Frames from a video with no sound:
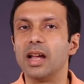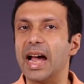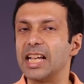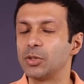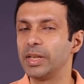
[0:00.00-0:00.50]

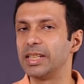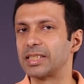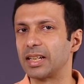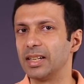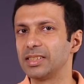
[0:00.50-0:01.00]
As we
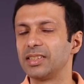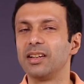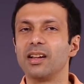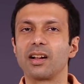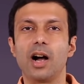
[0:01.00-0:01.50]
discussed,
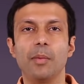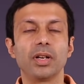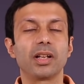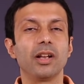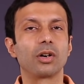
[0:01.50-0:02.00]

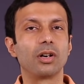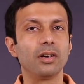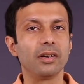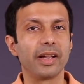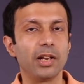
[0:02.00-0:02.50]
carbon can
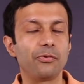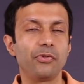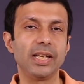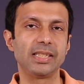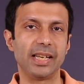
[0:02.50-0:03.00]
occur in a
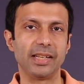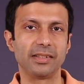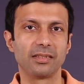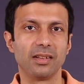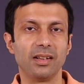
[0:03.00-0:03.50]
free
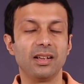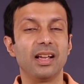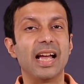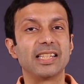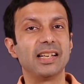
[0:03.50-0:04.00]
state
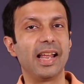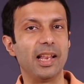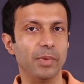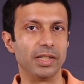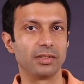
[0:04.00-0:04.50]
as an
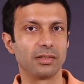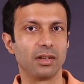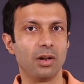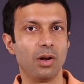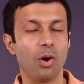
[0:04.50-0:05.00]
element
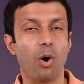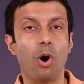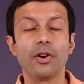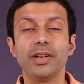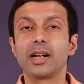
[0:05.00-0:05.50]

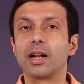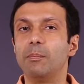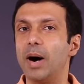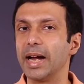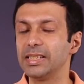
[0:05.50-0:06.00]
or in a
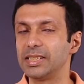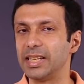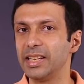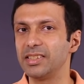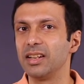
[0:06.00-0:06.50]
combined
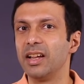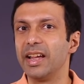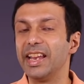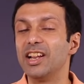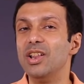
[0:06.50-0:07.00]
state
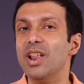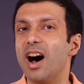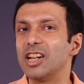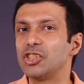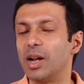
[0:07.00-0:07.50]
in a
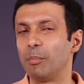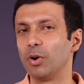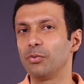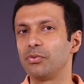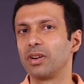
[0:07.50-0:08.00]
large
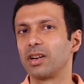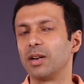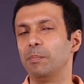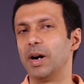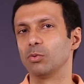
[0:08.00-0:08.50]
number of
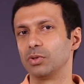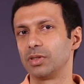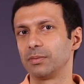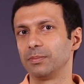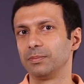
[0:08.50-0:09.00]

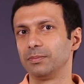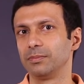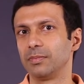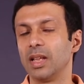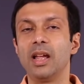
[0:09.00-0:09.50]
compounds.
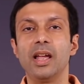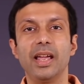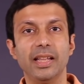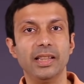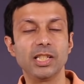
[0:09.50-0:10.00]

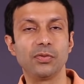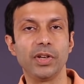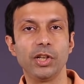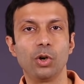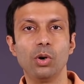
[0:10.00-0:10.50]
In this
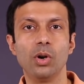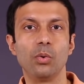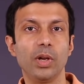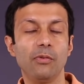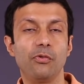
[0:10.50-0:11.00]
video,
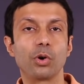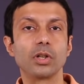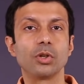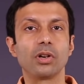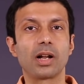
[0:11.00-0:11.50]
we'll
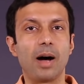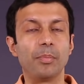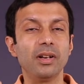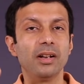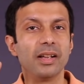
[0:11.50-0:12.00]
focus on
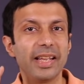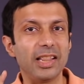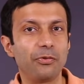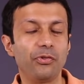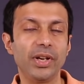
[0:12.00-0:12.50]
carbon in
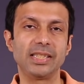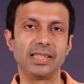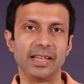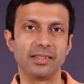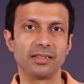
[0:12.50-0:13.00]
the free
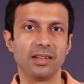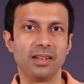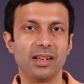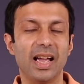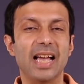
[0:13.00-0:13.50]
state
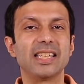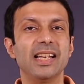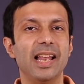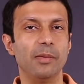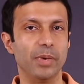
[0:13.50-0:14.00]
as an
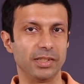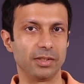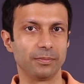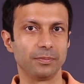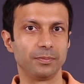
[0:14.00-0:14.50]
element.